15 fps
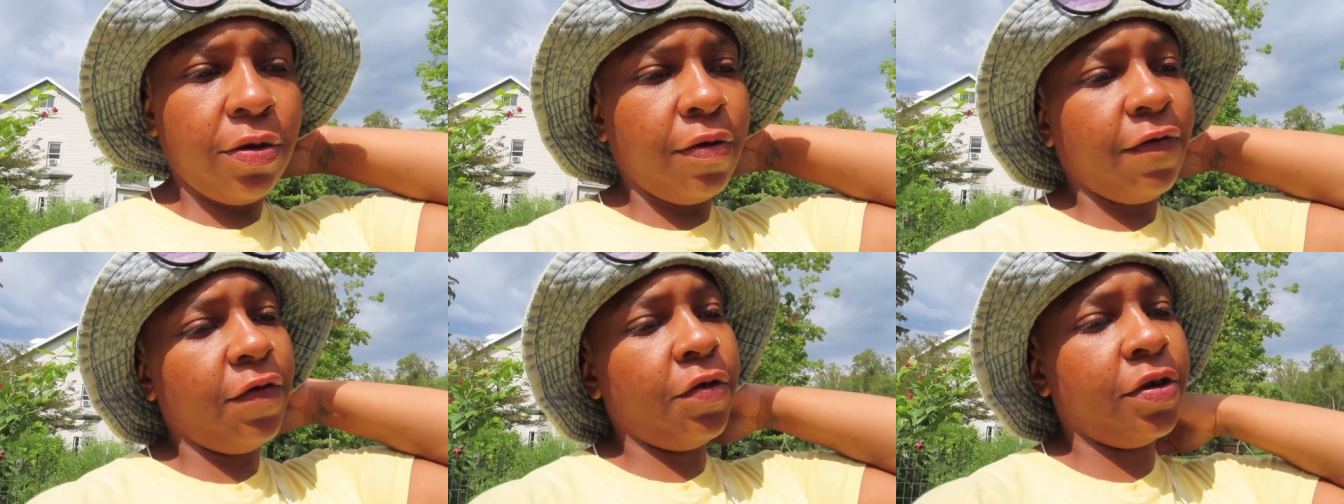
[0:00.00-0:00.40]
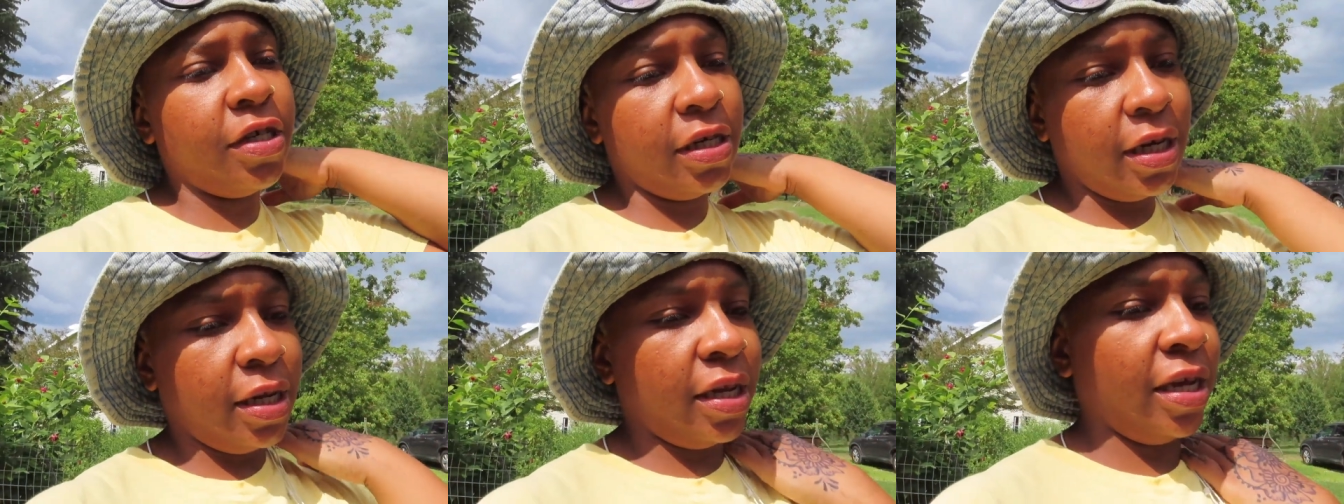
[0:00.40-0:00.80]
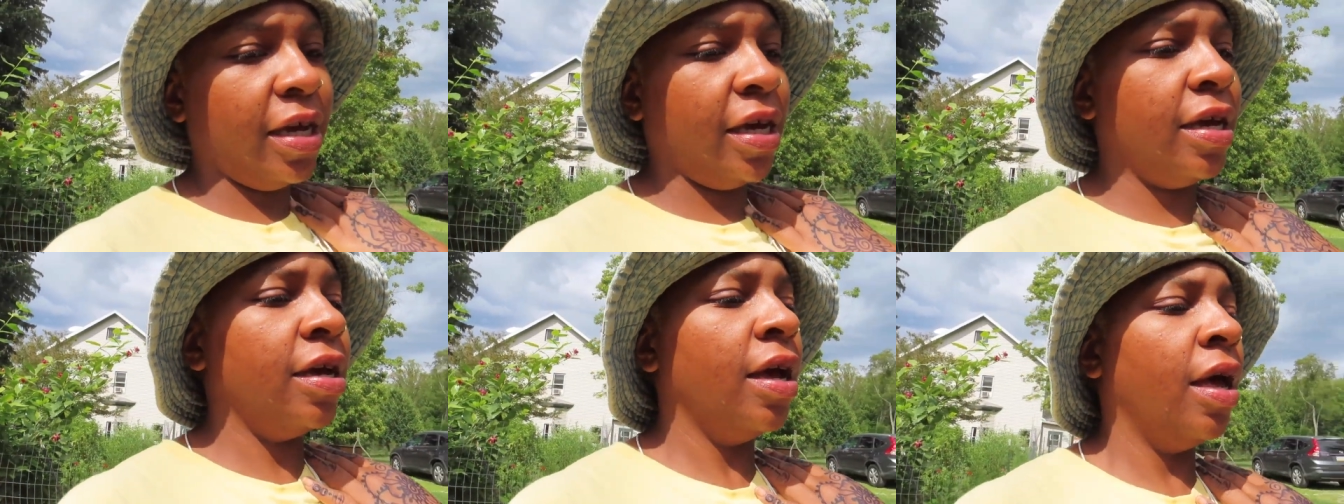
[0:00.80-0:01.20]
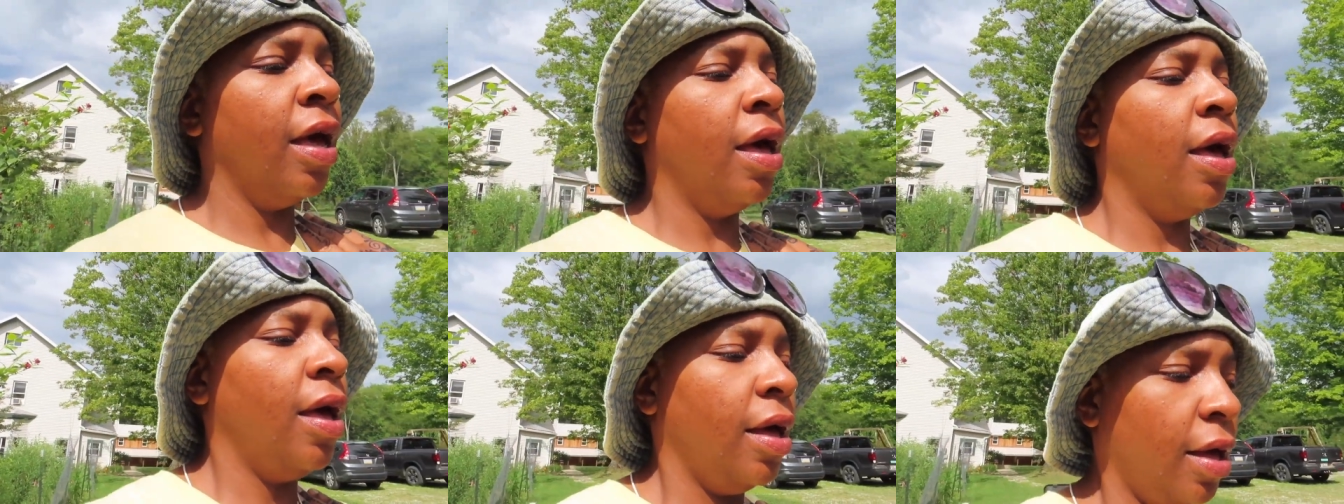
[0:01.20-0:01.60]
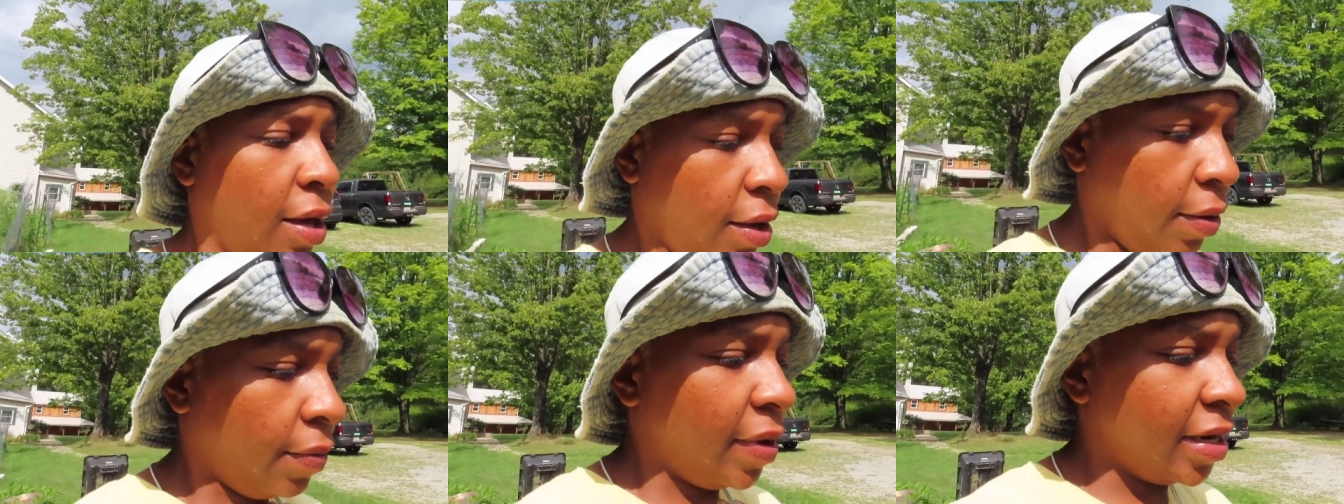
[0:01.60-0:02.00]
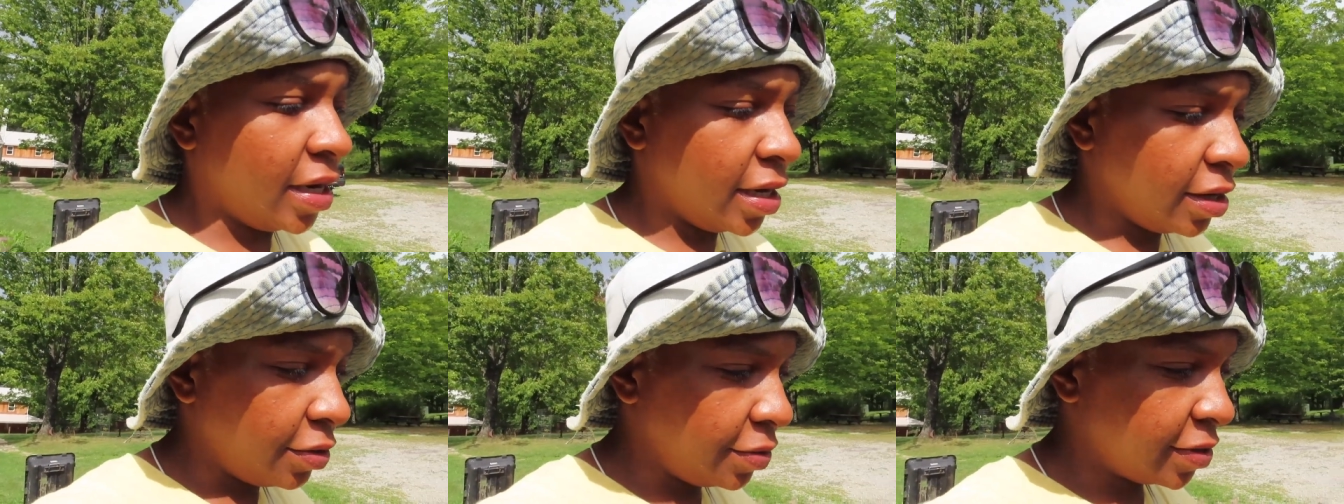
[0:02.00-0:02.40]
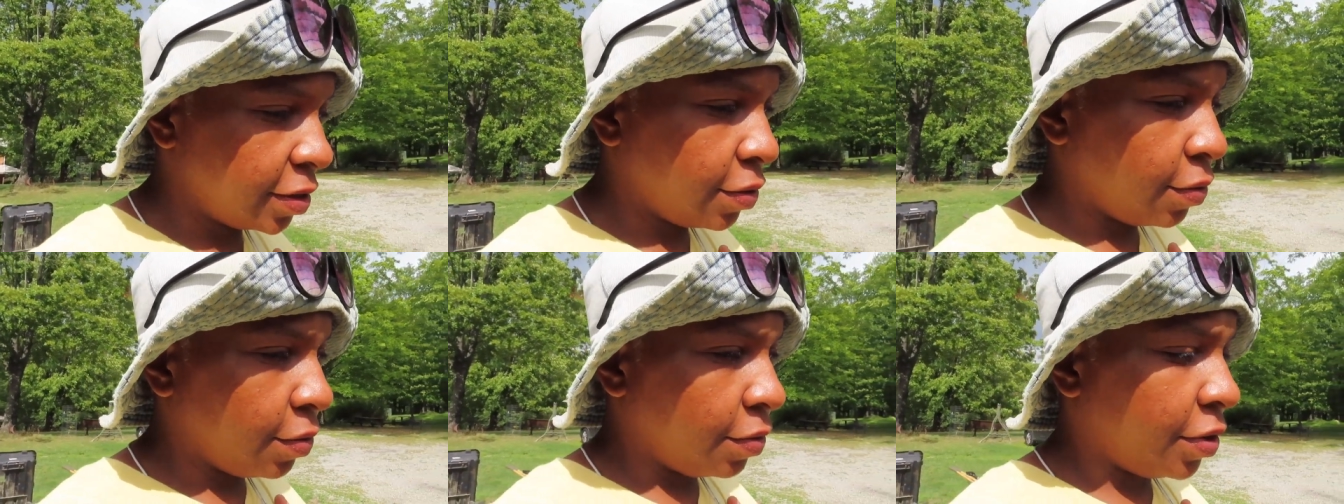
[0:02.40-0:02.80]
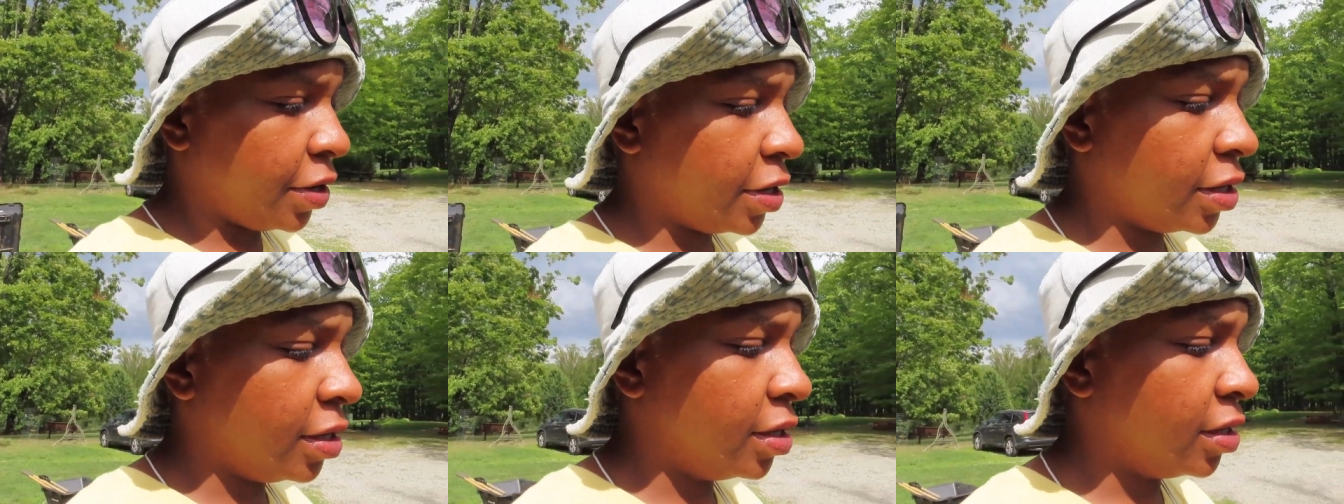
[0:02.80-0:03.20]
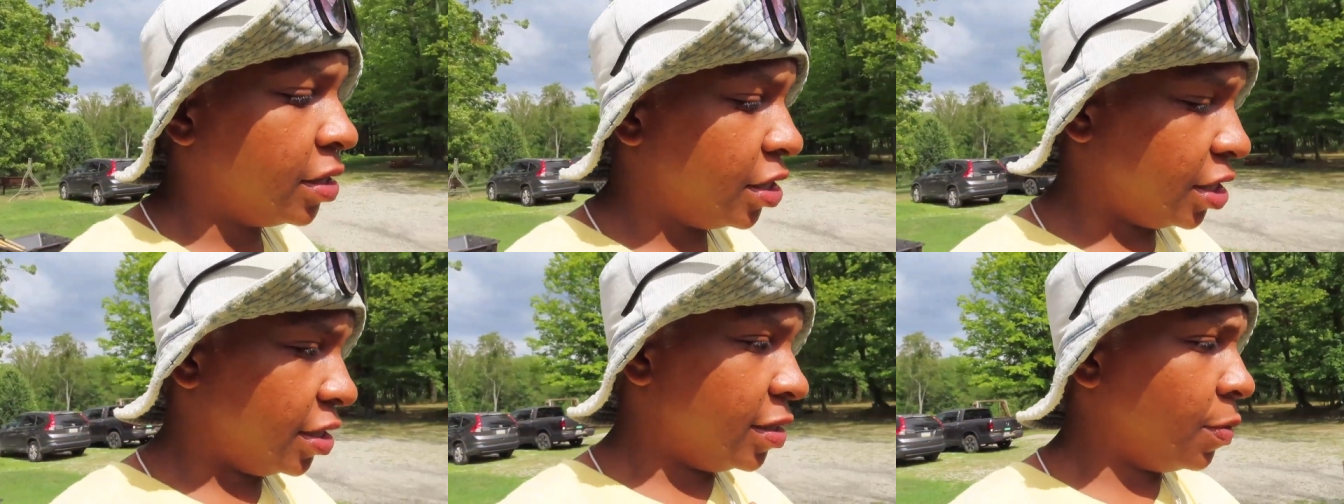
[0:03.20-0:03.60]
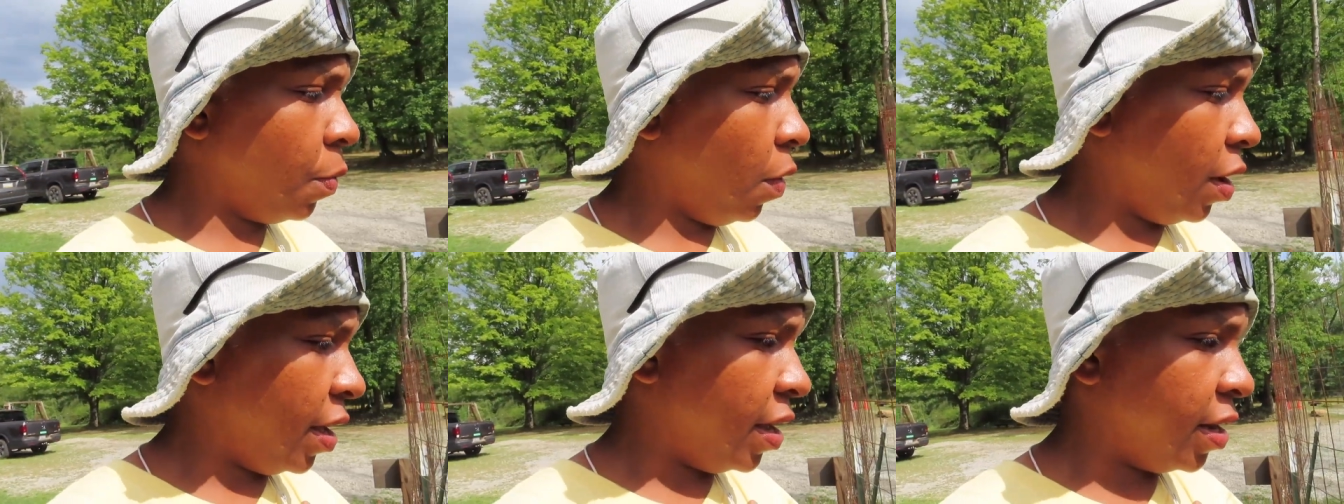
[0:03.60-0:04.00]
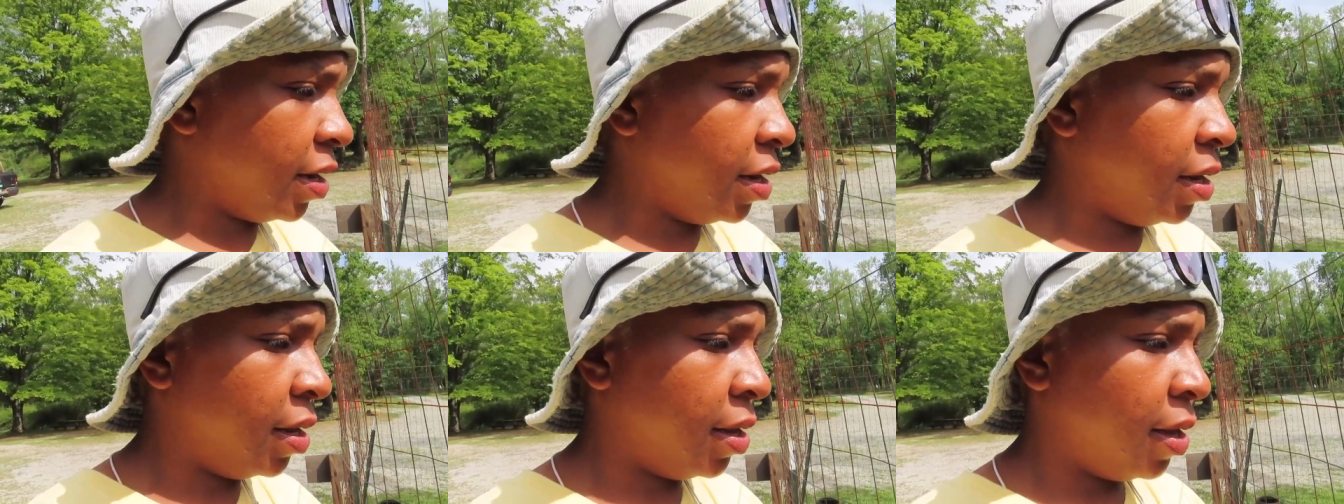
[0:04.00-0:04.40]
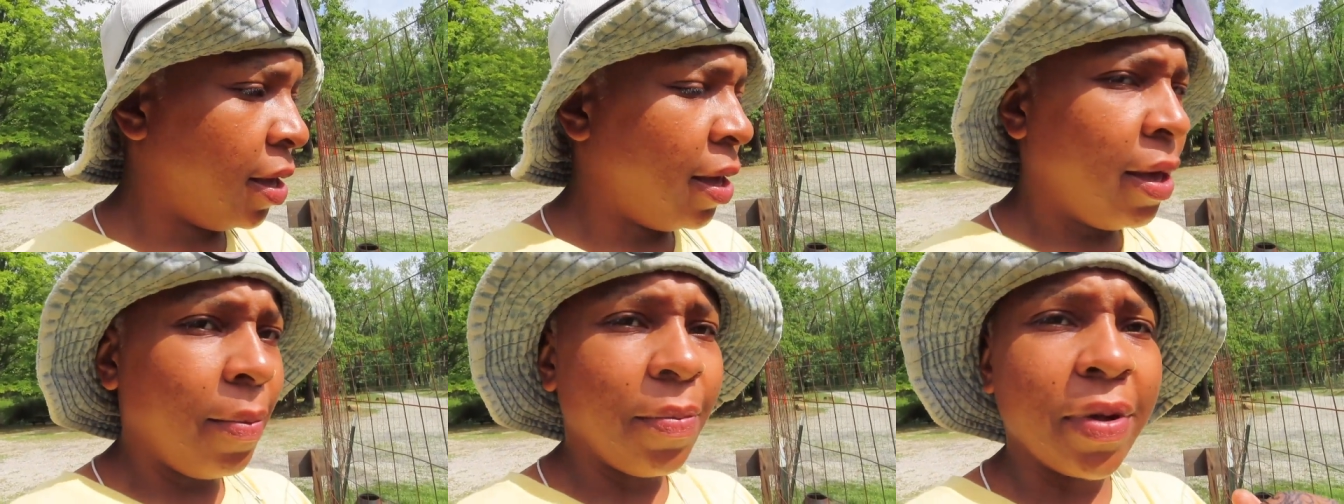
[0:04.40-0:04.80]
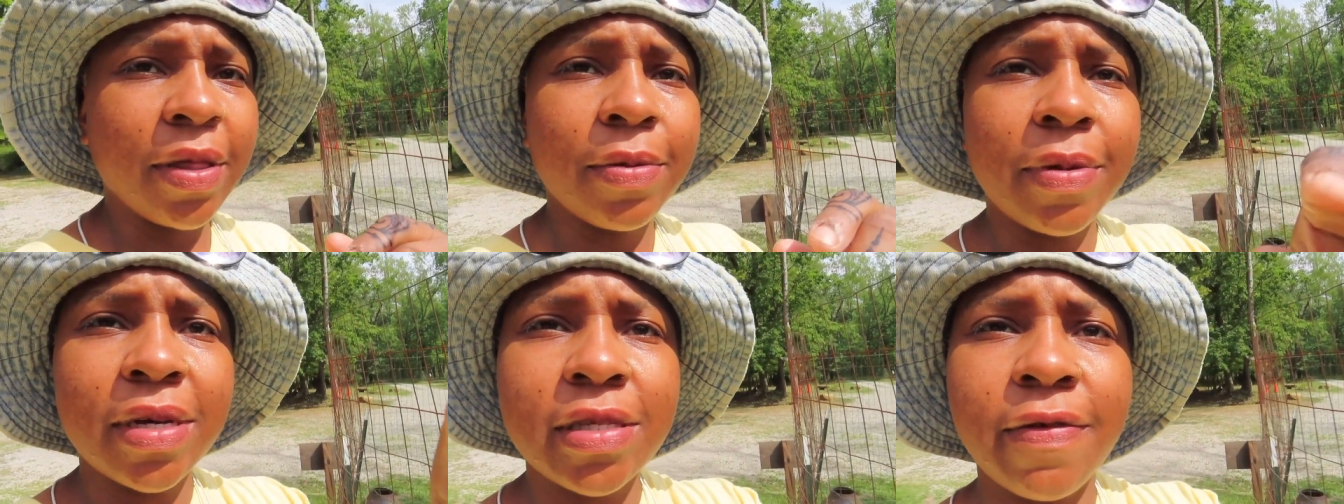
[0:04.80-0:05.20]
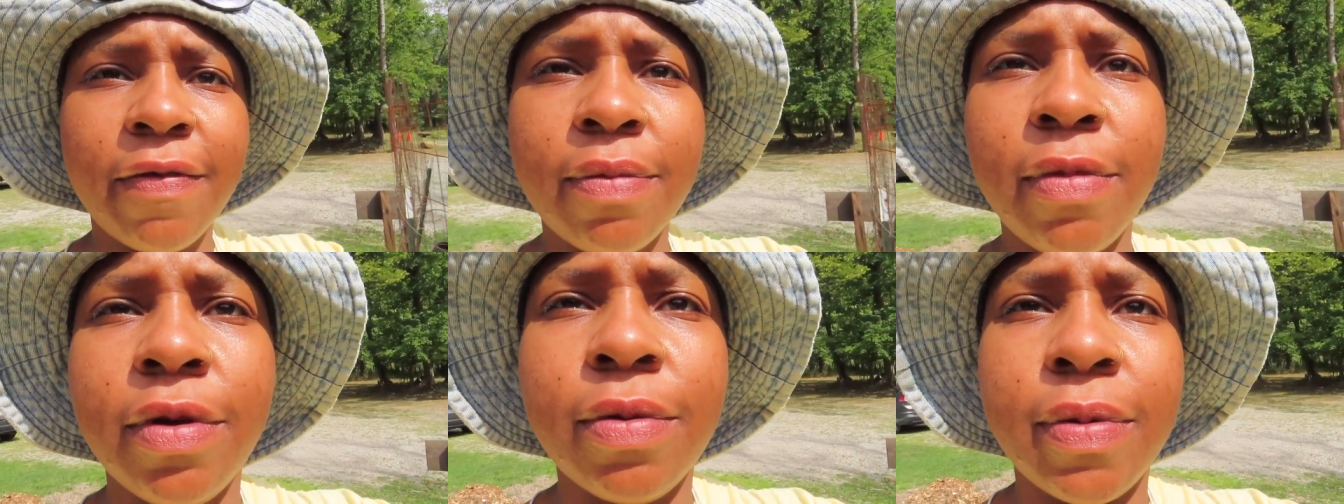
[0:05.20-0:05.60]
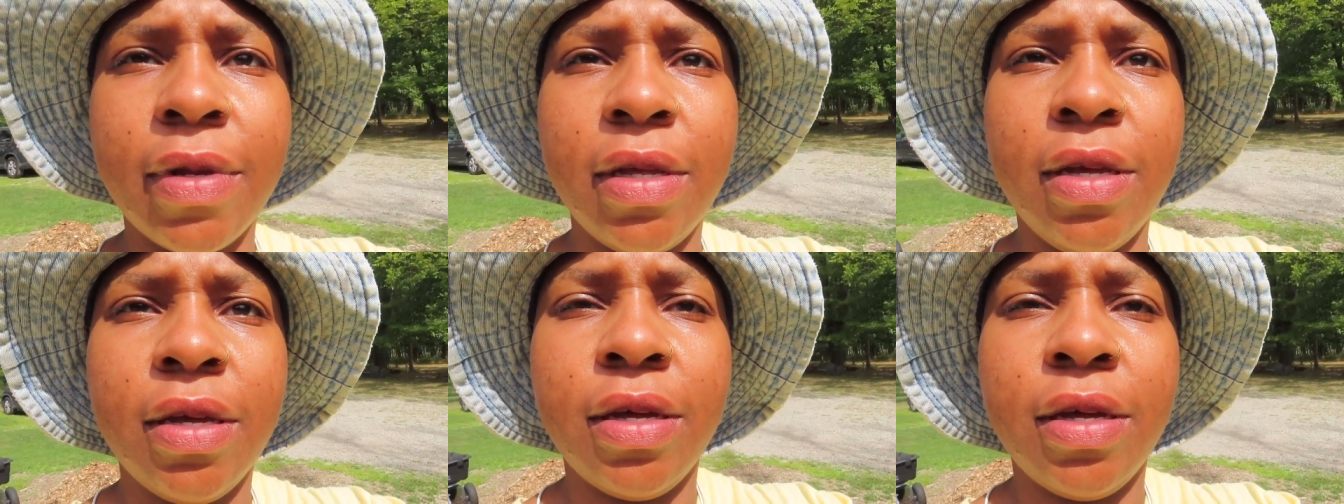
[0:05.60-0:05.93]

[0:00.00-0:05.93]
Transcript: So unfortunately, we did lose a gourd, just one, but the rest of them look really